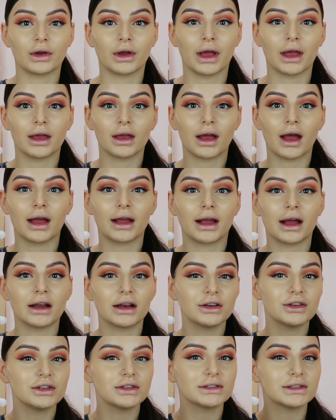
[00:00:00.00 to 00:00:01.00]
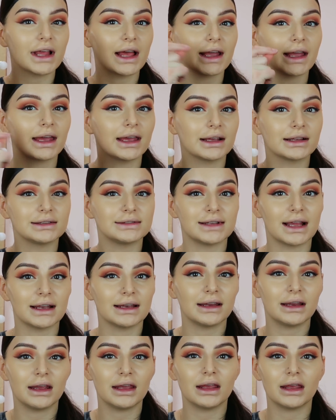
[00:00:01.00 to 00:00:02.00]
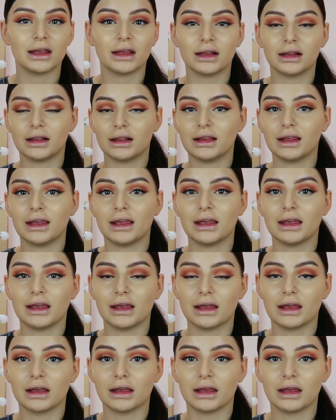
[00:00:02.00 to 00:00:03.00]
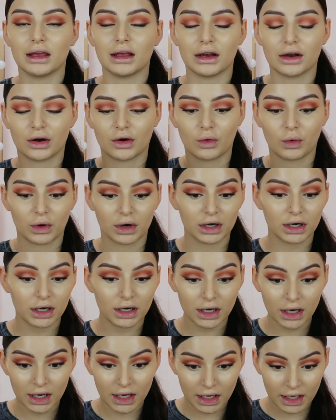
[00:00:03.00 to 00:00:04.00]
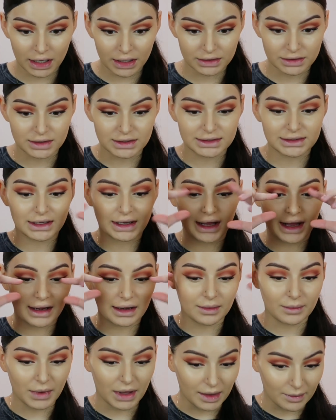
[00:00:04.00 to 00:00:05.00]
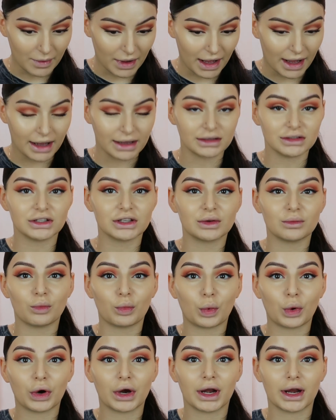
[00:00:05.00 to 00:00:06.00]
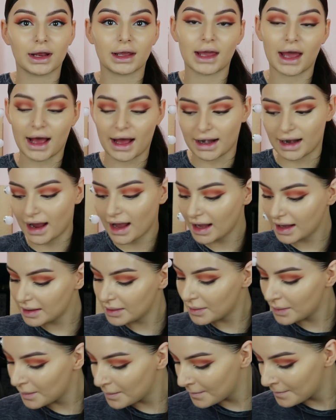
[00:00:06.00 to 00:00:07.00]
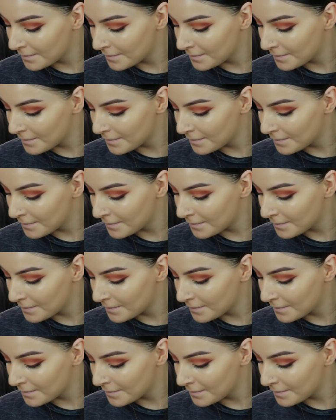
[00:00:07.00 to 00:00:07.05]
Okay, I kind of just like extended it in the inner corner just to kind of make my eyes look more cat-eyed.